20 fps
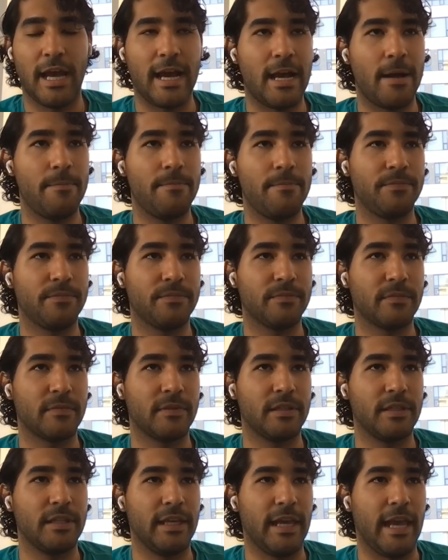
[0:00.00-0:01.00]
Um,
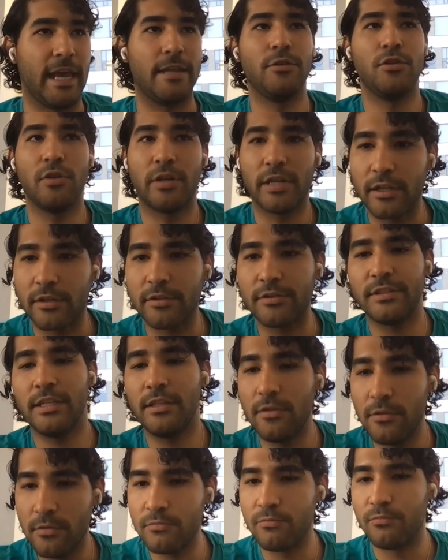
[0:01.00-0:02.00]
and you can
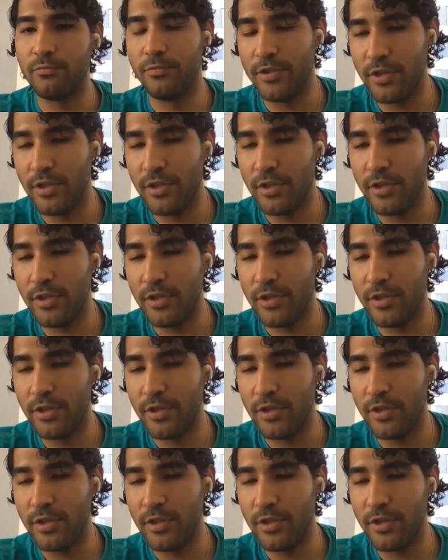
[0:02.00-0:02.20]
continue,